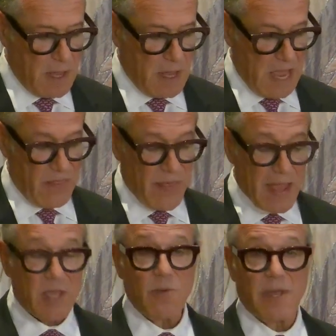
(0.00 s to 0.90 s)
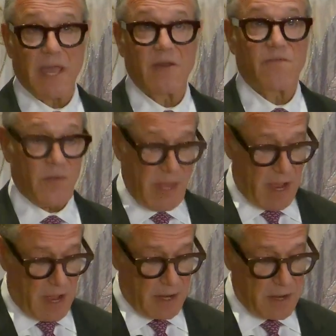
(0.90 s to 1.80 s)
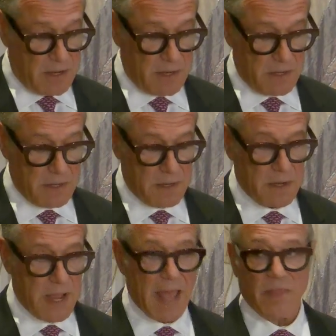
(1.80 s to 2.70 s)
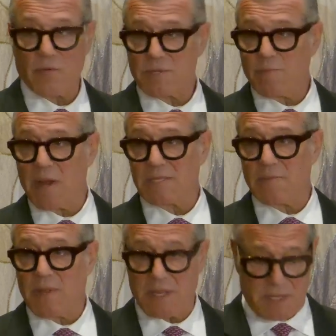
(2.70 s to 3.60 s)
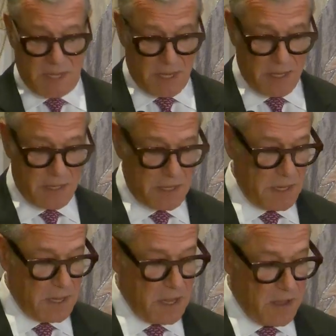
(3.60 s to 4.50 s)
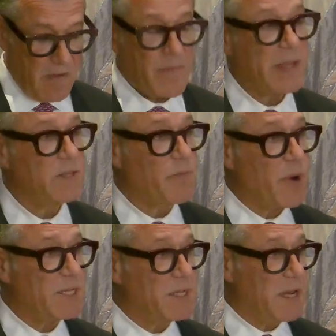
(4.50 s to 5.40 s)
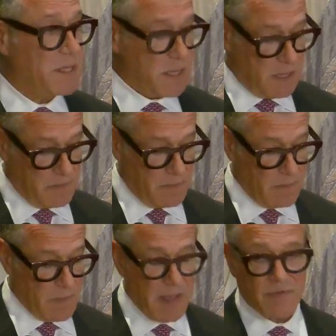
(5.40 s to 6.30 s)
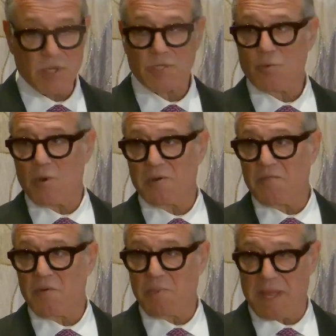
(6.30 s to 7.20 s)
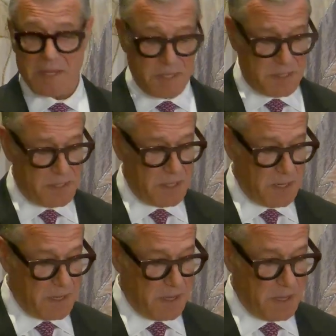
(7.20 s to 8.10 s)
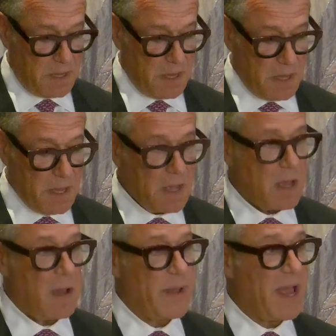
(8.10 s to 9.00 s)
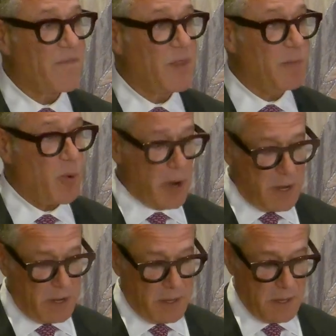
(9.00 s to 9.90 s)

And thank you again for the honor and the responsibility of being the president of such a wonderful place. On behalf of the board,